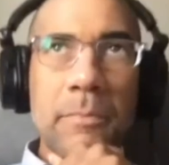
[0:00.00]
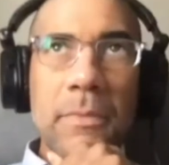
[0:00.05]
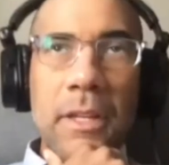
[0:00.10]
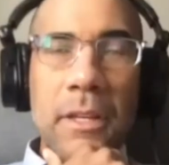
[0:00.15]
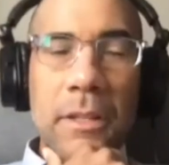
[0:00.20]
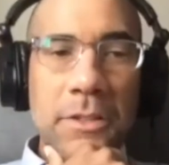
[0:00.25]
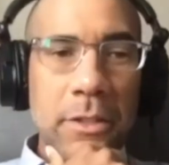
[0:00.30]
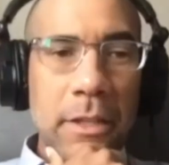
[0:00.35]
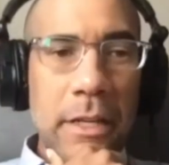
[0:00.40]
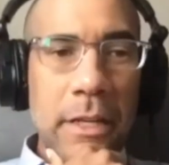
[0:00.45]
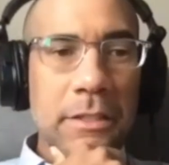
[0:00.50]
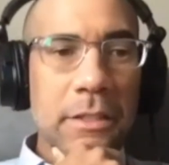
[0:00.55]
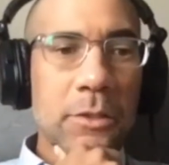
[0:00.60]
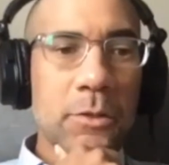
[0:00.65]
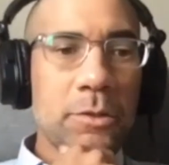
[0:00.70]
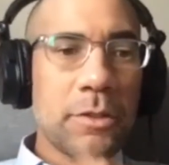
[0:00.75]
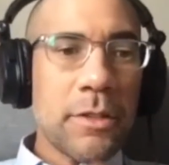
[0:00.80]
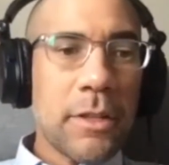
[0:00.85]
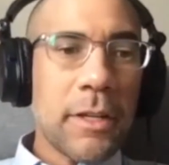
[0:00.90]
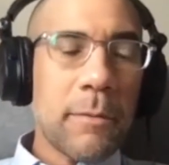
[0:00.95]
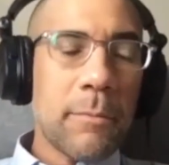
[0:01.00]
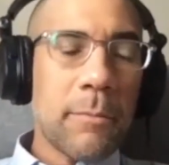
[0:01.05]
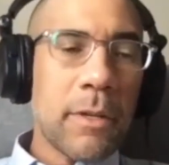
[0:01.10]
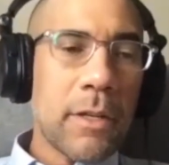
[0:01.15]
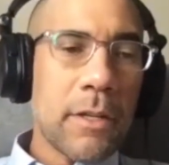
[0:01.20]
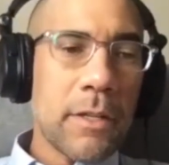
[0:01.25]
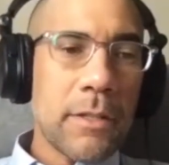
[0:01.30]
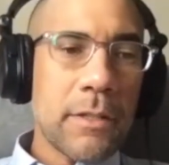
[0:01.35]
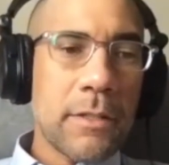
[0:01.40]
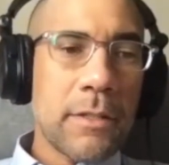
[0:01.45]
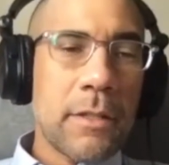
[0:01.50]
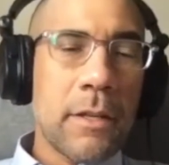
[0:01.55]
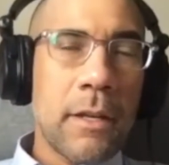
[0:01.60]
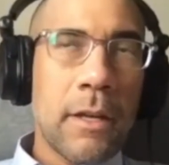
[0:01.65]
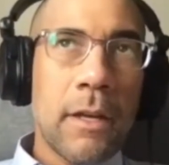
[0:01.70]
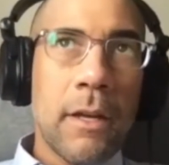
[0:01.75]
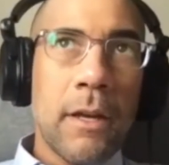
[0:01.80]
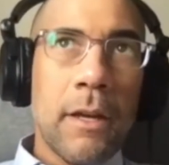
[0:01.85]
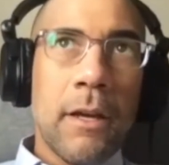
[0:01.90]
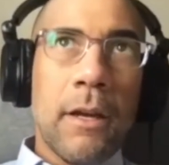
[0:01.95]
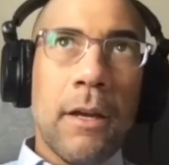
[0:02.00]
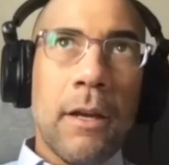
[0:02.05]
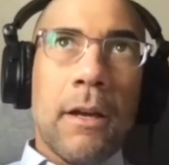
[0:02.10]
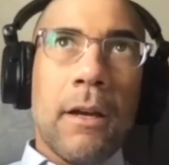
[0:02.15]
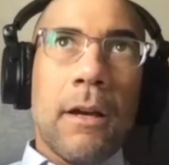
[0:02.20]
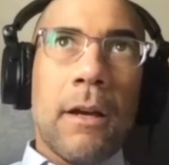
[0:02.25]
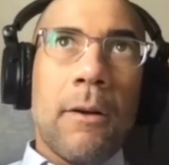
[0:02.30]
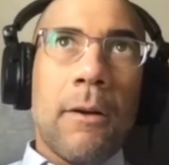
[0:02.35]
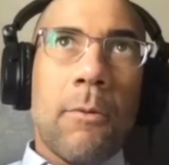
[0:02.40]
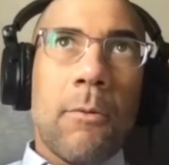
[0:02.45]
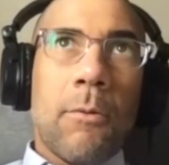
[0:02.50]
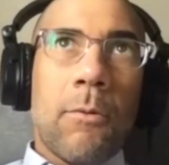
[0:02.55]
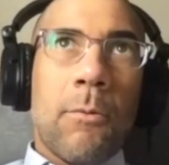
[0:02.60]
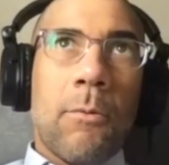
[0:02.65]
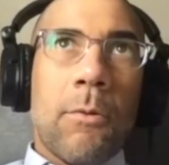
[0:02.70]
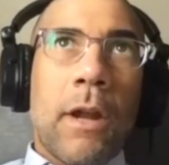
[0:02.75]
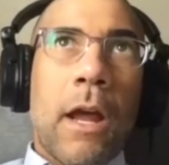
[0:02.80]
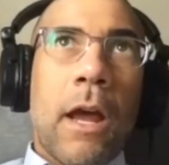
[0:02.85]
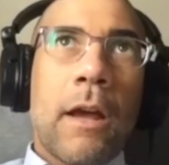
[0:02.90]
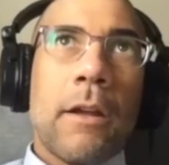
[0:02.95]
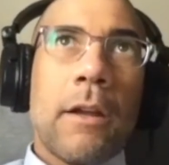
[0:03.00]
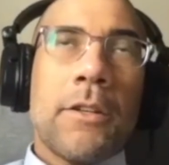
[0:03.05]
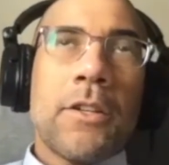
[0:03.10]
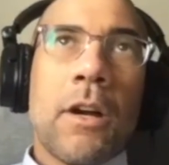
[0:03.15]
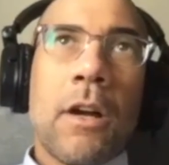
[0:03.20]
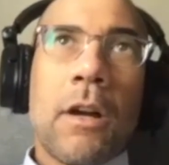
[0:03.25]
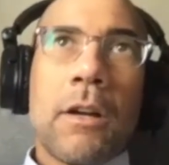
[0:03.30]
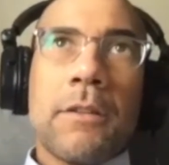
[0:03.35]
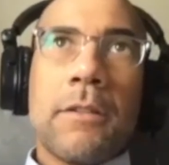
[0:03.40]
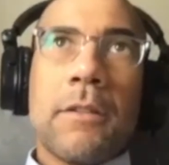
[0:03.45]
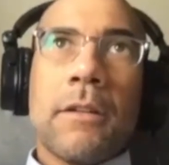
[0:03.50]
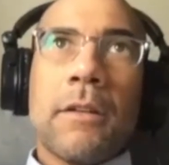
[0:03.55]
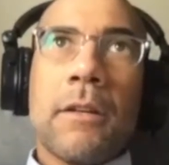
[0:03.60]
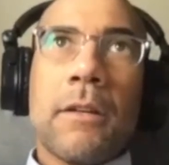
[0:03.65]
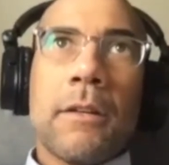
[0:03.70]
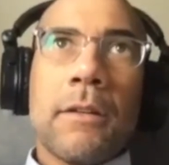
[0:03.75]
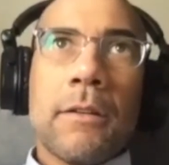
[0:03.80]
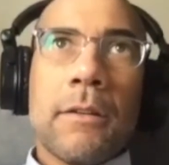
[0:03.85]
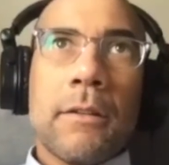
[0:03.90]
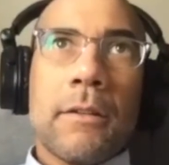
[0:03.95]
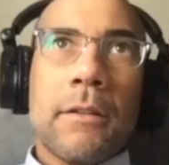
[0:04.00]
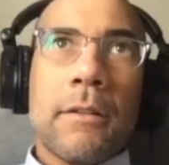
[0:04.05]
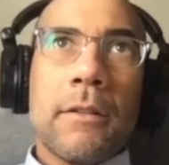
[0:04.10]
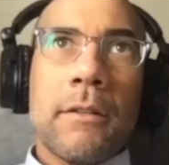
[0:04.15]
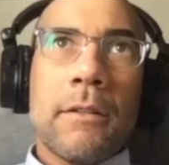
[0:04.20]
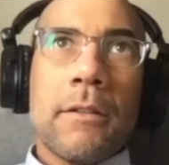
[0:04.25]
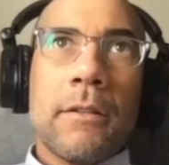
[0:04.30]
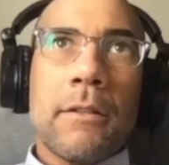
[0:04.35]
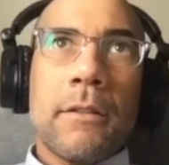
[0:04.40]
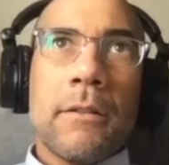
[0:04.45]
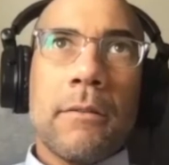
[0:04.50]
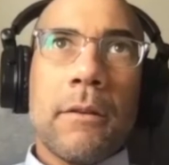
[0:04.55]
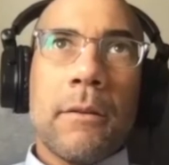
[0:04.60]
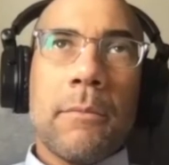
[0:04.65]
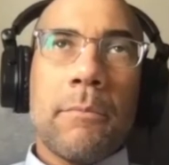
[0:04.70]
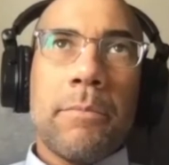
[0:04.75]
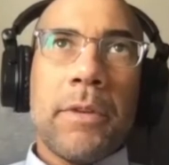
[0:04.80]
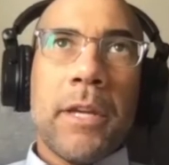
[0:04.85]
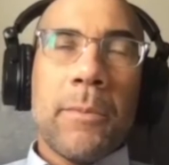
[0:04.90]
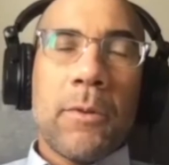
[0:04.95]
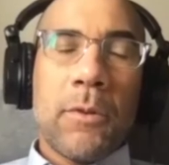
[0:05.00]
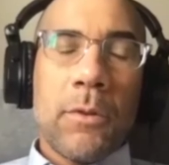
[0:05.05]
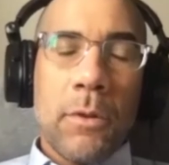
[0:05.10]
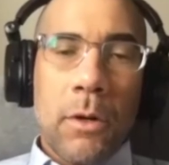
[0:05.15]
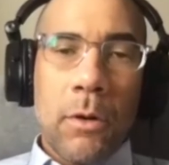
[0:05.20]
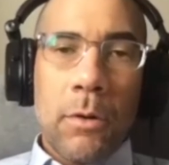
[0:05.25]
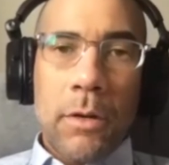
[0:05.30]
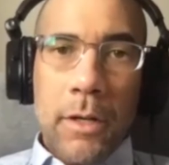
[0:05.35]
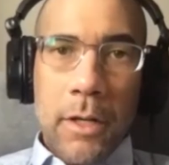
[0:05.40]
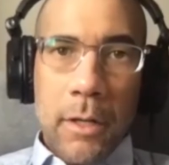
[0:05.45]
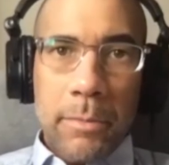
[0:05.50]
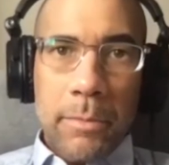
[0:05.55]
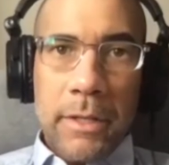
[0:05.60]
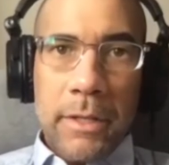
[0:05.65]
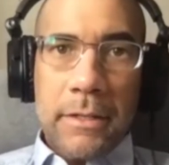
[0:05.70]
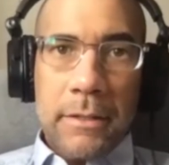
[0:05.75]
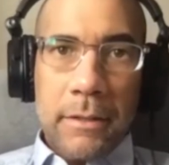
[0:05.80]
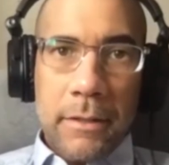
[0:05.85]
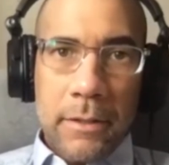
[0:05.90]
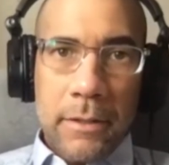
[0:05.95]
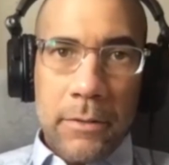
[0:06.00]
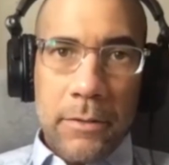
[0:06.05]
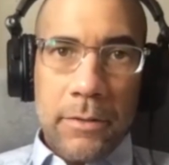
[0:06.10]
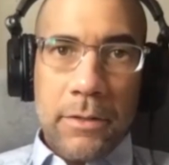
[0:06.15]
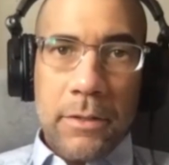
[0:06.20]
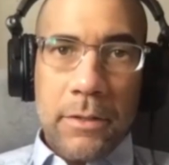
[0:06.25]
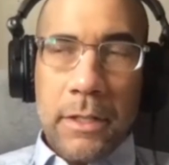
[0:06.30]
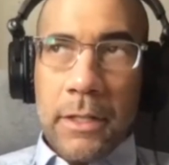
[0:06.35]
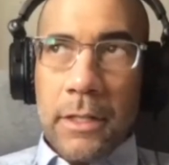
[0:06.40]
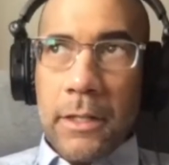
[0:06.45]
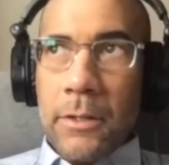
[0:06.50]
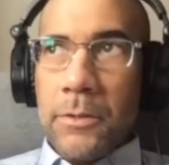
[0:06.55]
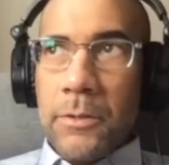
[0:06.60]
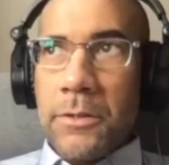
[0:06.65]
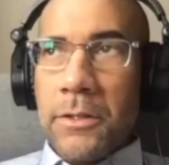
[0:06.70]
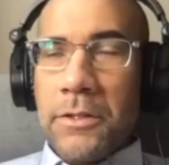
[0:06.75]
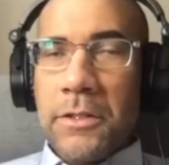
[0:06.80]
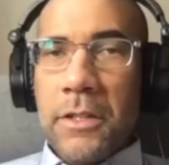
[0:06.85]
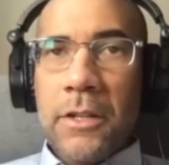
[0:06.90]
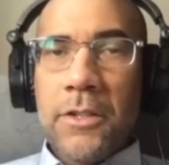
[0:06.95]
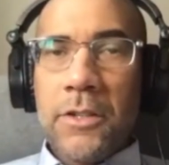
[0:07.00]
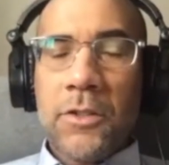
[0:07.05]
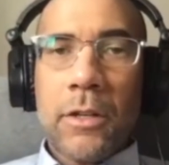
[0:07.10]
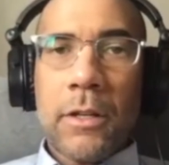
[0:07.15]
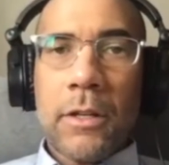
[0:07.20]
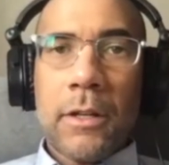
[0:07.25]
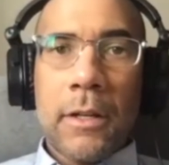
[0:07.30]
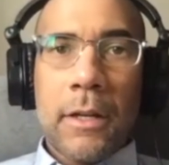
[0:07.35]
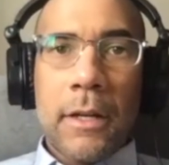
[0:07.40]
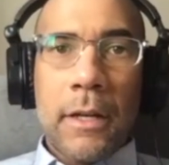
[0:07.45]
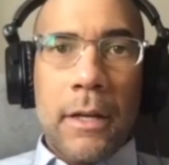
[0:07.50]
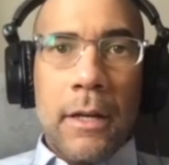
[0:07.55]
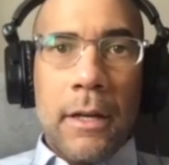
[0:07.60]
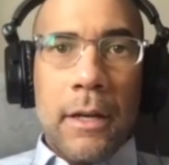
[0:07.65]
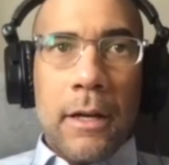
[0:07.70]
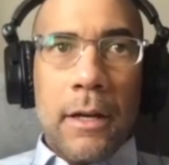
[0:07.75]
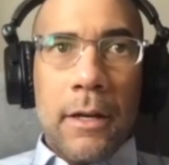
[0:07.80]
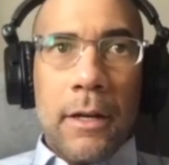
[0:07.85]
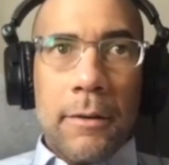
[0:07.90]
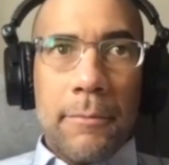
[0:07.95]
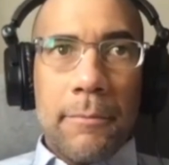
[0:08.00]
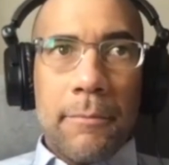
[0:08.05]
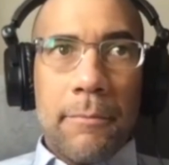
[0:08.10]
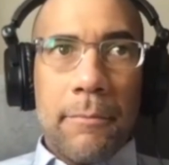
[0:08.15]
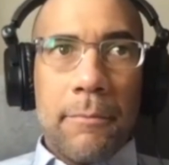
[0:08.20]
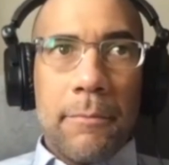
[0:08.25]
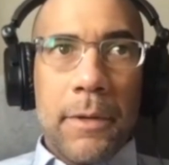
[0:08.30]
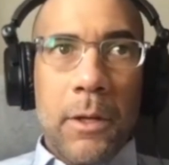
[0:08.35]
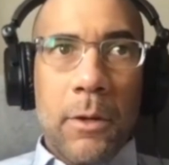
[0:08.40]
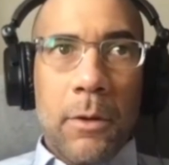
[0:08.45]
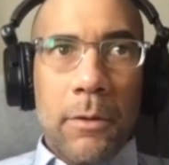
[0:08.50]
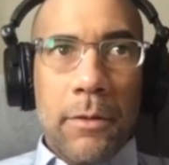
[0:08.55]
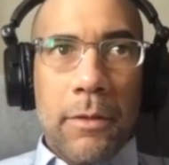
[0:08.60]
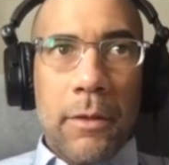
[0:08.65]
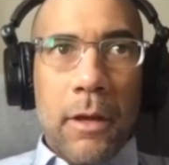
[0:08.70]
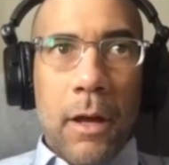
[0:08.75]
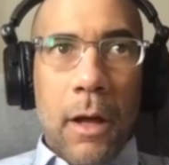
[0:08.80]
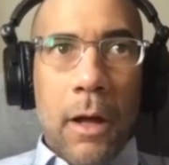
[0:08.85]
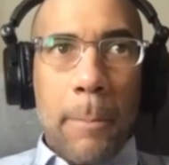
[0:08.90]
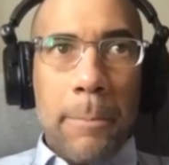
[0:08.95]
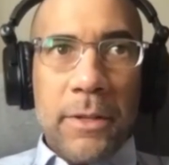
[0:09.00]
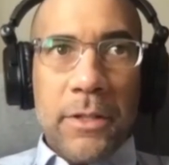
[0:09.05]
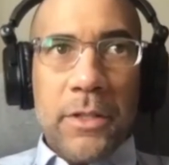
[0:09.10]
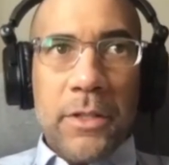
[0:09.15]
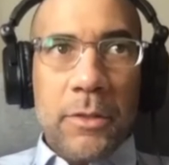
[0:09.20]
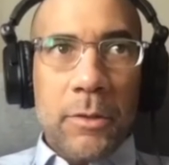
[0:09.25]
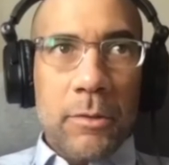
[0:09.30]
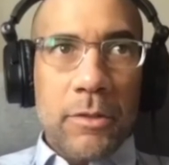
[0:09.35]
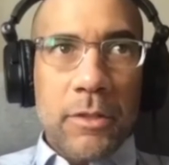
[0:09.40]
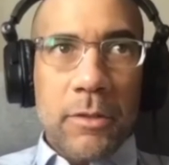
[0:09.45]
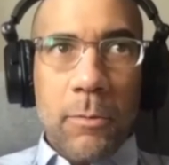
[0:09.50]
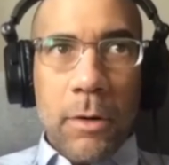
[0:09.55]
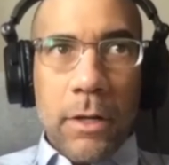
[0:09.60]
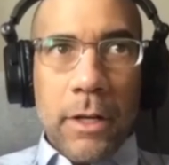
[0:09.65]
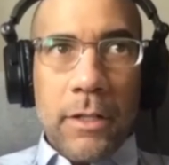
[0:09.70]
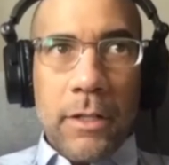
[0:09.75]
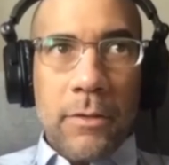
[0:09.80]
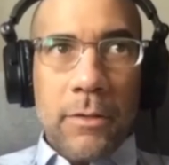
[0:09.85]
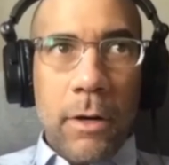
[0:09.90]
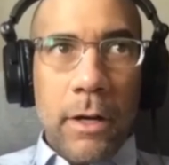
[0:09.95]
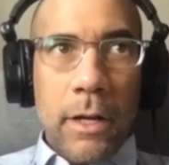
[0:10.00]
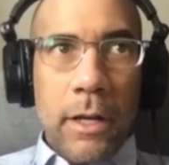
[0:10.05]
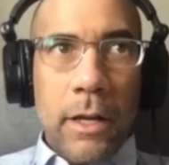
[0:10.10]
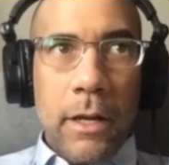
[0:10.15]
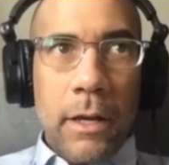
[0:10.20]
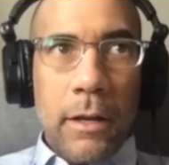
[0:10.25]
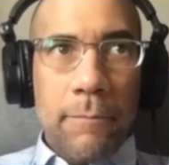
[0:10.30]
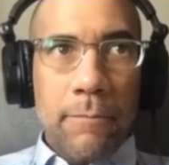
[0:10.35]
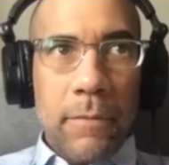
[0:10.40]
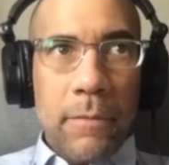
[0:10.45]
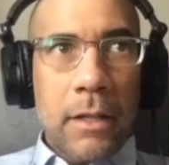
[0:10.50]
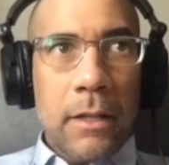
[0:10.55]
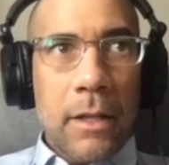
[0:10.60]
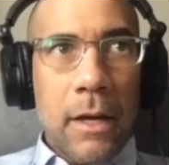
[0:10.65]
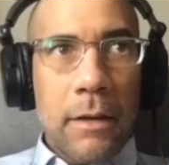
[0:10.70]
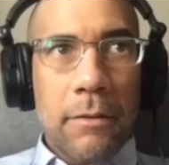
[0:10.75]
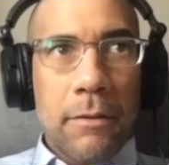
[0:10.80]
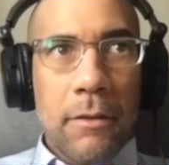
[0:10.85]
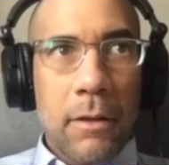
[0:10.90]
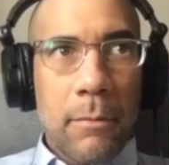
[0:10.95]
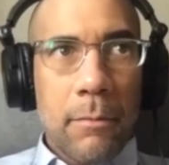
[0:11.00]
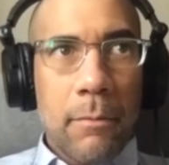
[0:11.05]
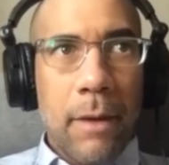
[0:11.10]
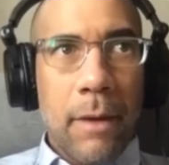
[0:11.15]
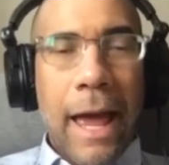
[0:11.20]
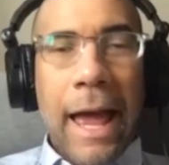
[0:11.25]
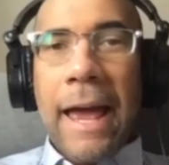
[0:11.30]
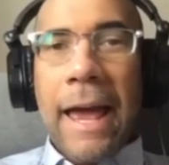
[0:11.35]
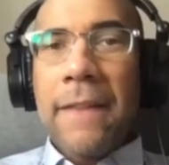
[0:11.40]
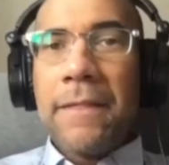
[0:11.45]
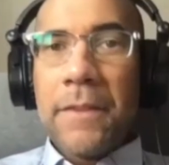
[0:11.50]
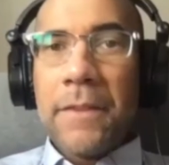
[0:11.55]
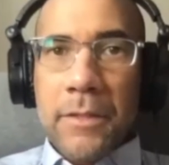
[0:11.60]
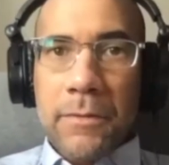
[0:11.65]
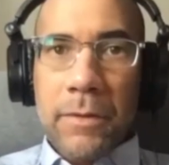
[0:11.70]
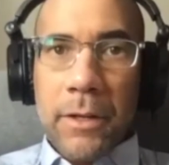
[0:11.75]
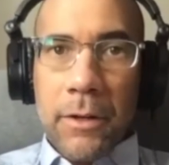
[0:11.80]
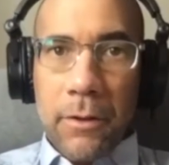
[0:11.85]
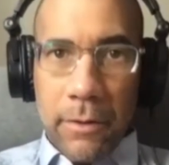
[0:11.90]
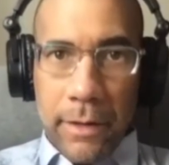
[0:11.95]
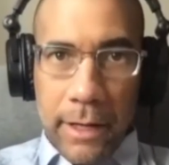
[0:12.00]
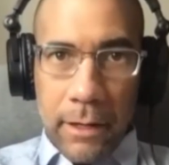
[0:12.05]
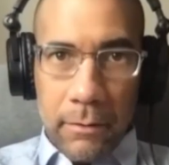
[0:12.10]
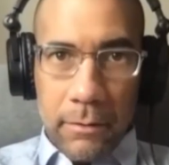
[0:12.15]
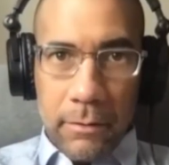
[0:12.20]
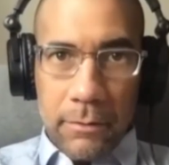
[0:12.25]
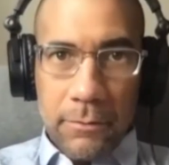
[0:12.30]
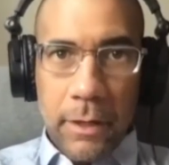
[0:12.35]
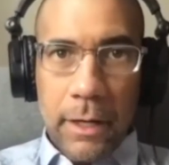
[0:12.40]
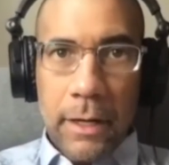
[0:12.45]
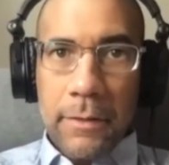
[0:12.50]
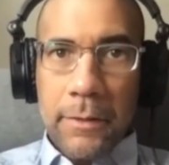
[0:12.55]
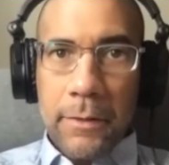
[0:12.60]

so that's interesting because when I talk to people who own companies, leaders, CEOs, etc., um, you know, up until 2020, a lot of them had this figured out, right?